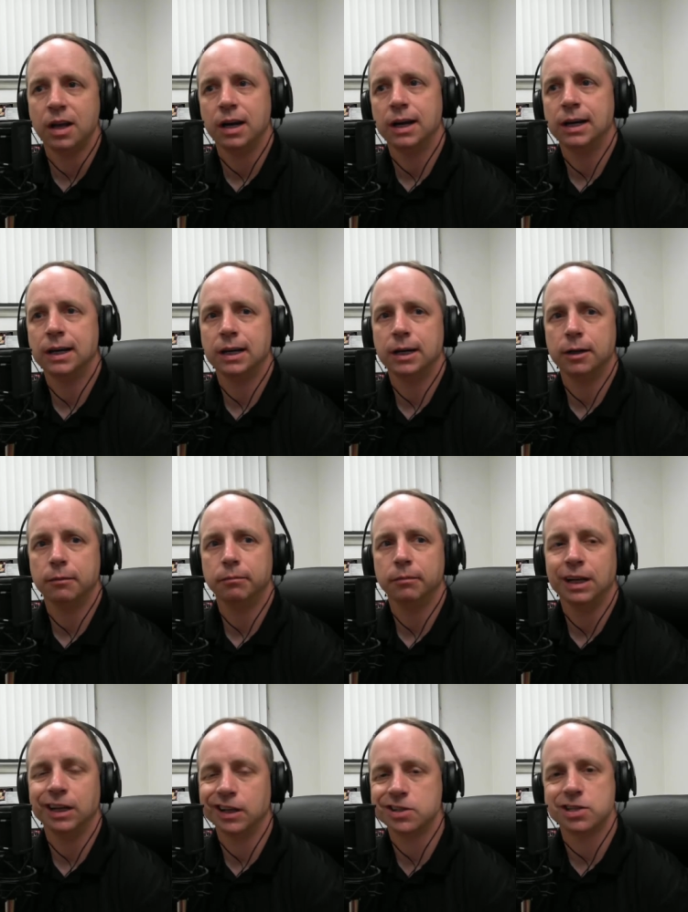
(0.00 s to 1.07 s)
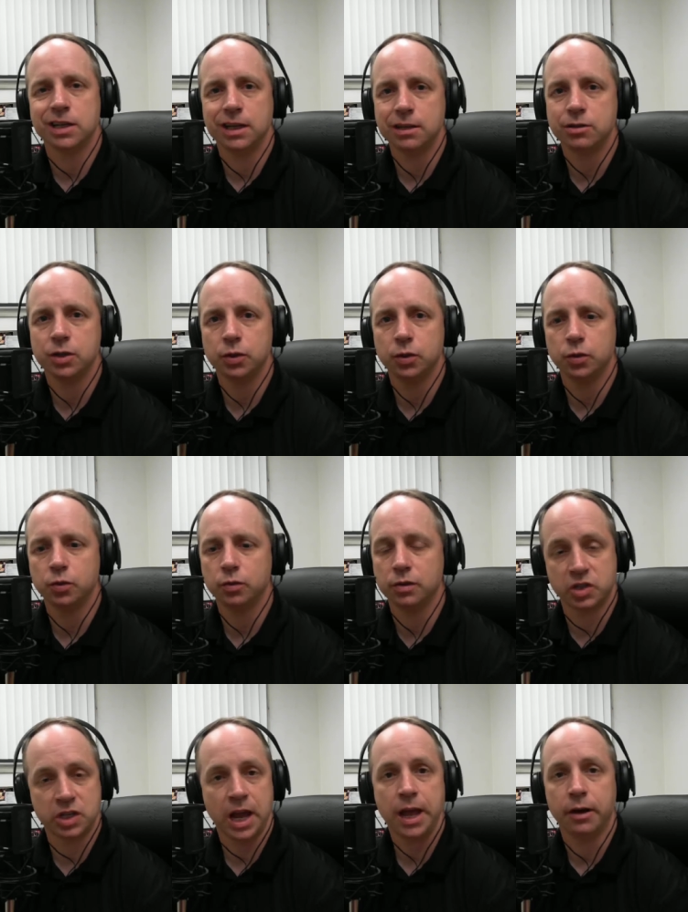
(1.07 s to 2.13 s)
um, and listening to the
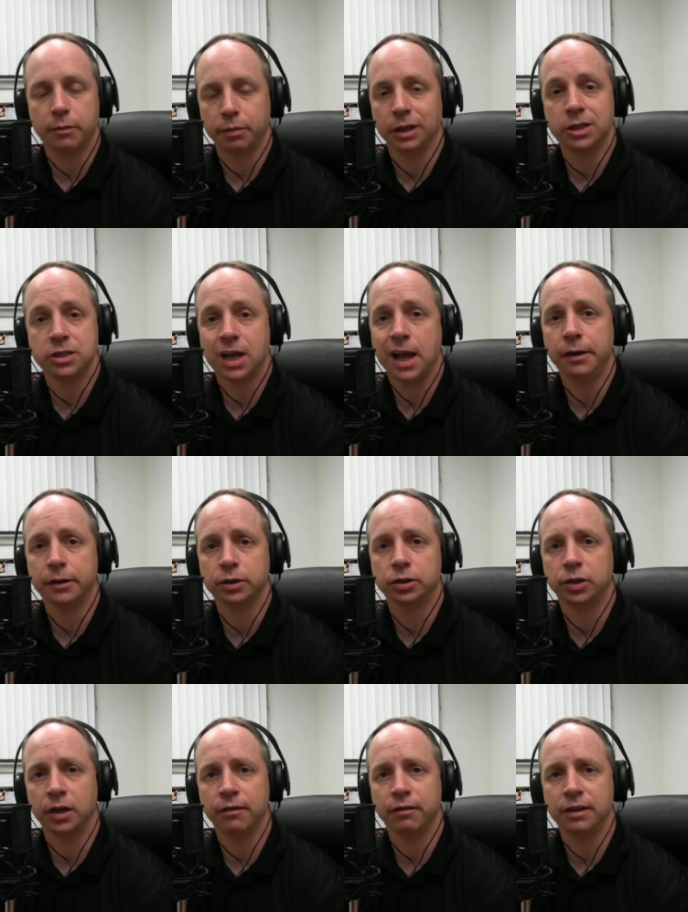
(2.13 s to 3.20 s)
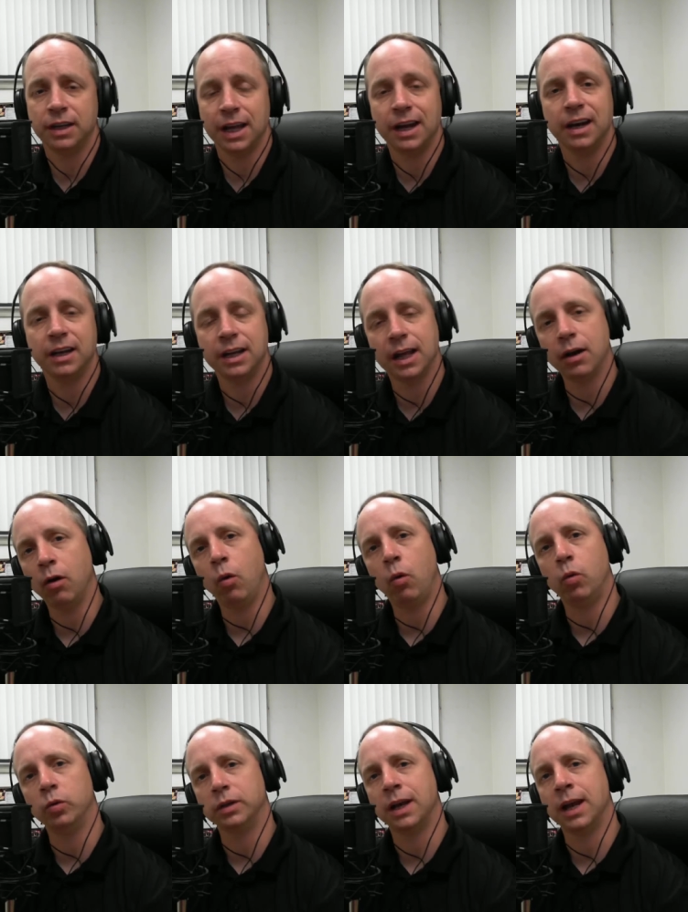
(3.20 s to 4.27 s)
scanner, police scanner, just trying to get a, get a
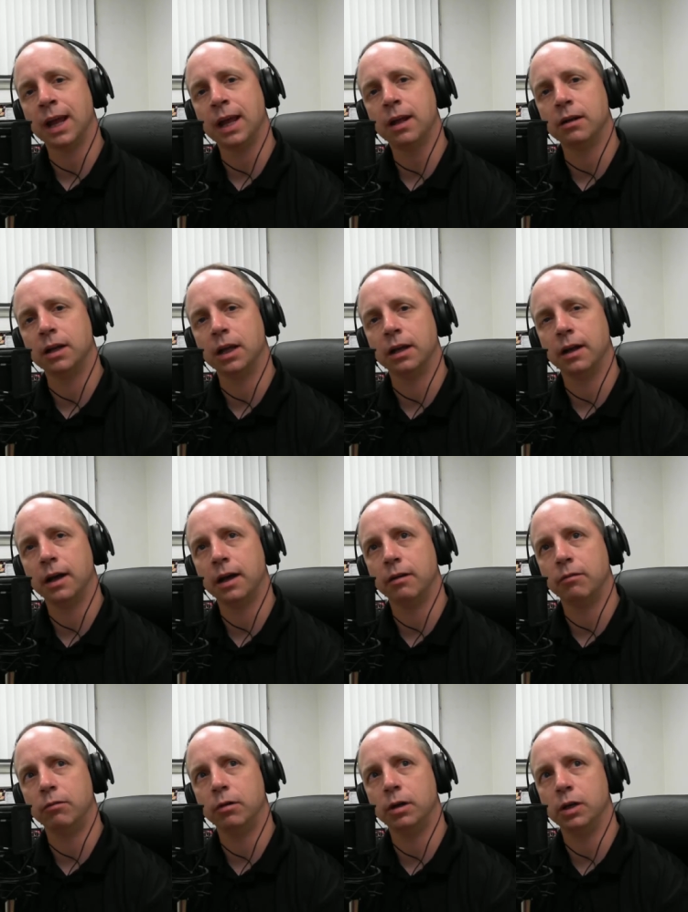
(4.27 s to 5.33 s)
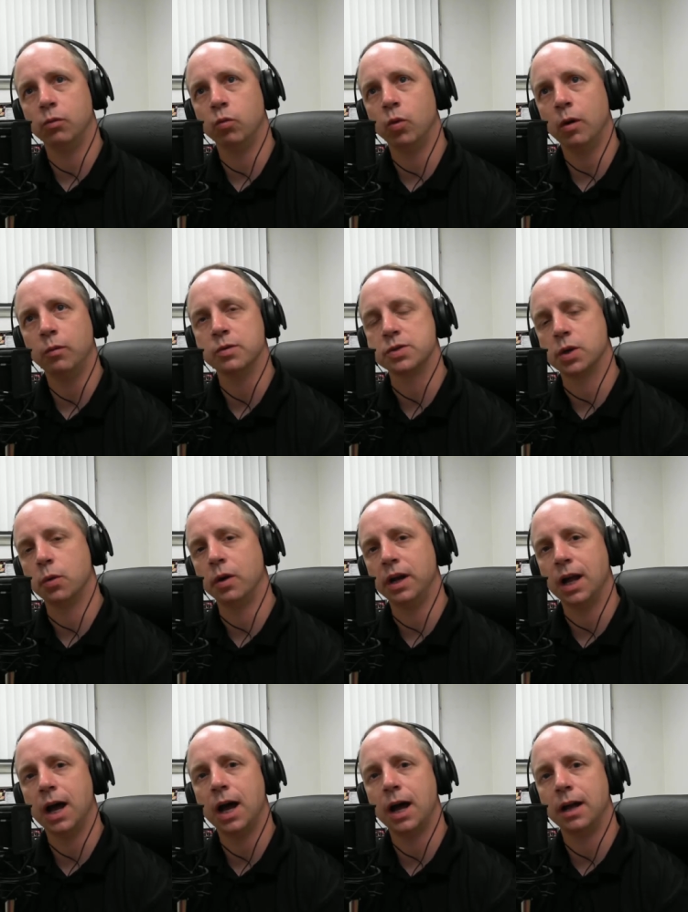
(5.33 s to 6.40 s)
hold, get a handle on on really what was going
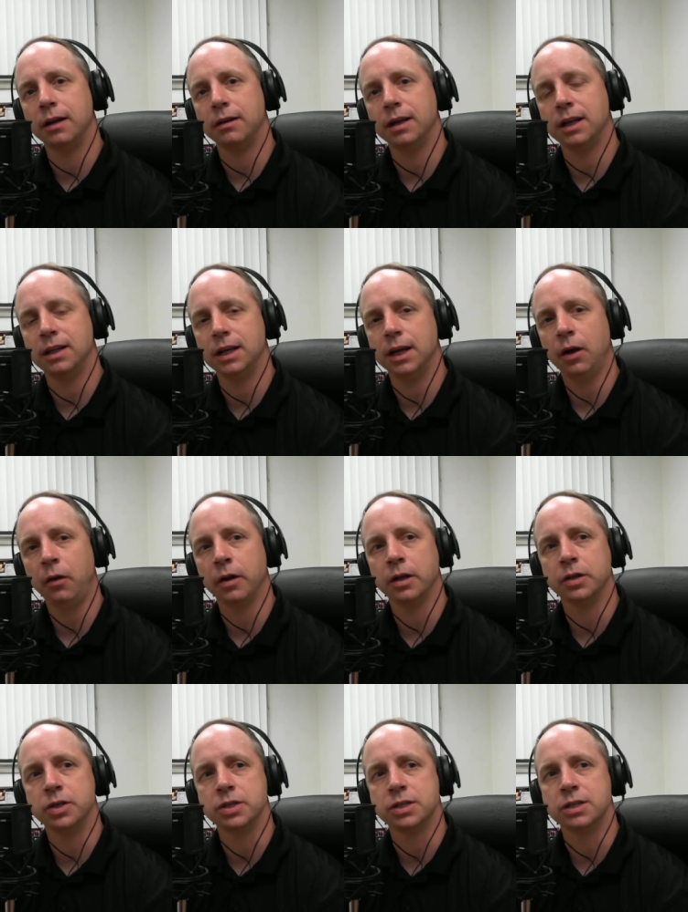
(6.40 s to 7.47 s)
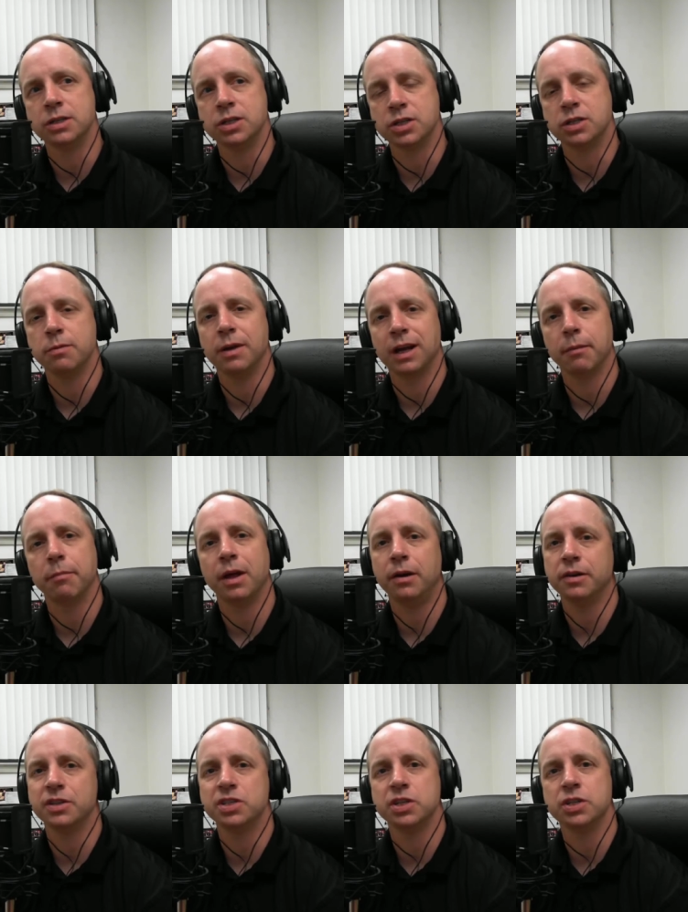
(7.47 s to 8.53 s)
on in the area, just just to make a better
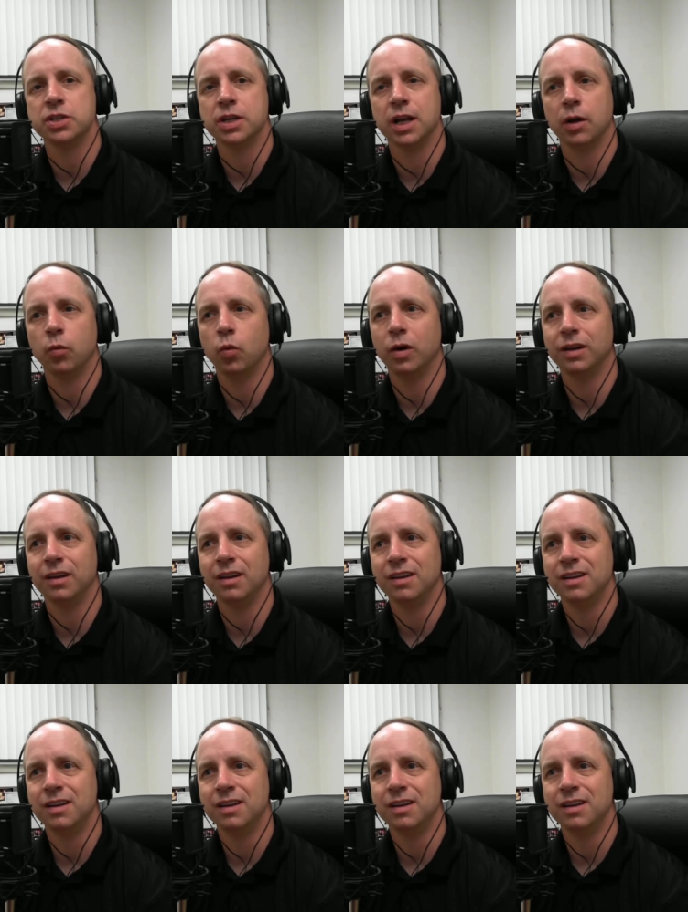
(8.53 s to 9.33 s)
decision on what